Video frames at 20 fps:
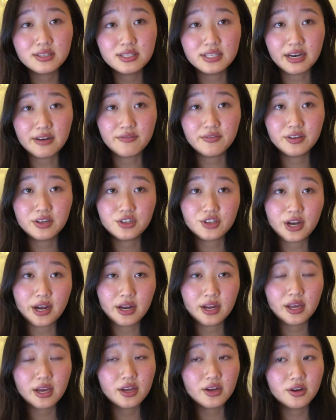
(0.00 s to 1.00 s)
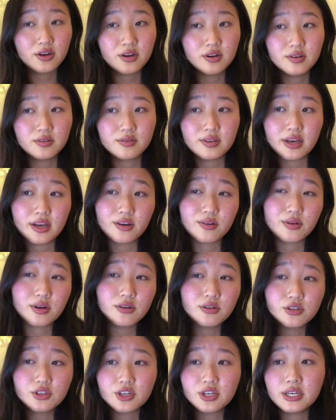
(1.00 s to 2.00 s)
definitely try to get your own like
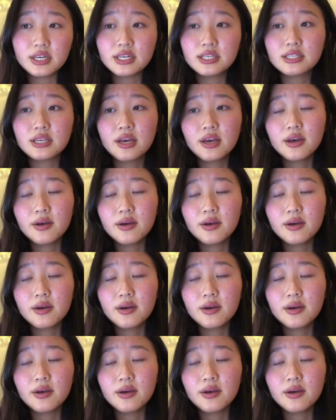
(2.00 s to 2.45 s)
groceries.